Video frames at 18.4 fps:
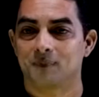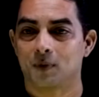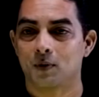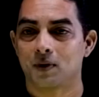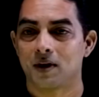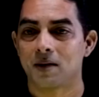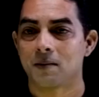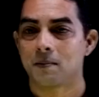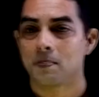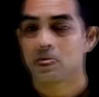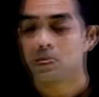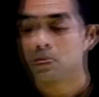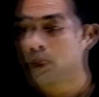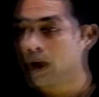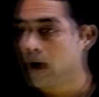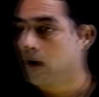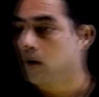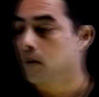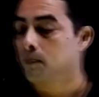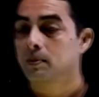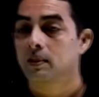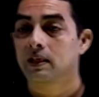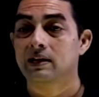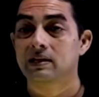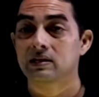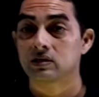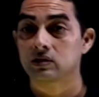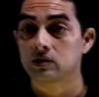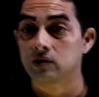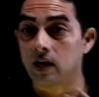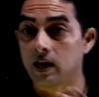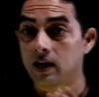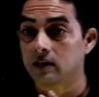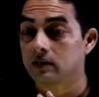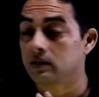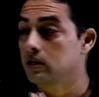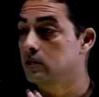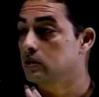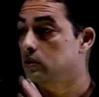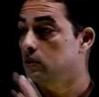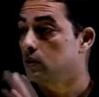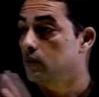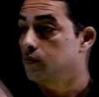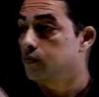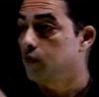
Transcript: Okay, now let us take this